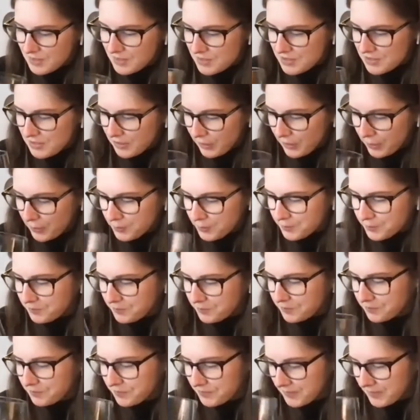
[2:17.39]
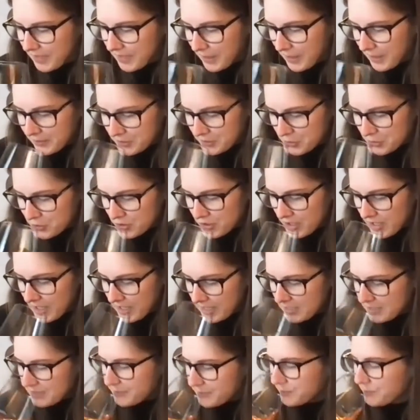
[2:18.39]
So now let's
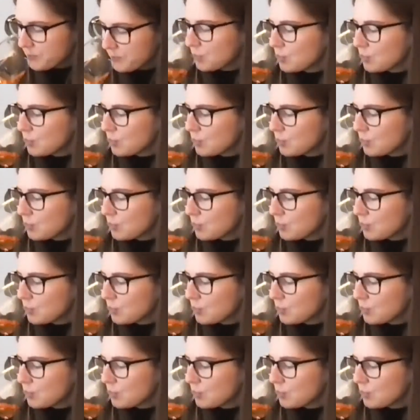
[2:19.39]
try it.